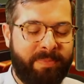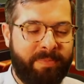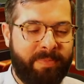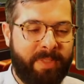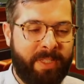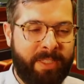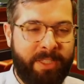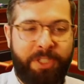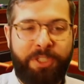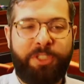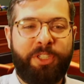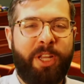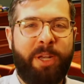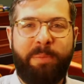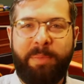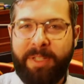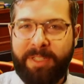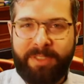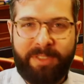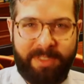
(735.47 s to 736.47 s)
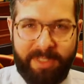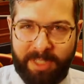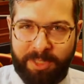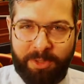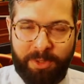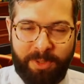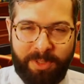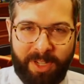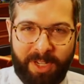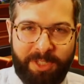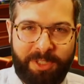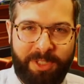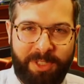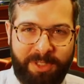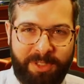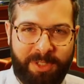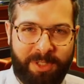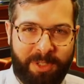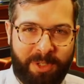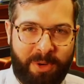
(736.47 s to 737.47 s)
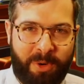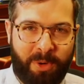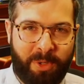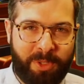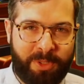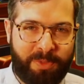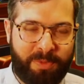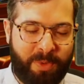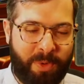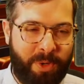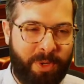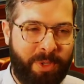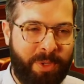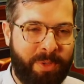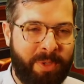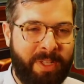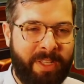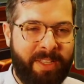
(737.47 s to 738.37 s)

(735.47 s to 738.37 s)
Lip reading: legitimate introduction to the course for you.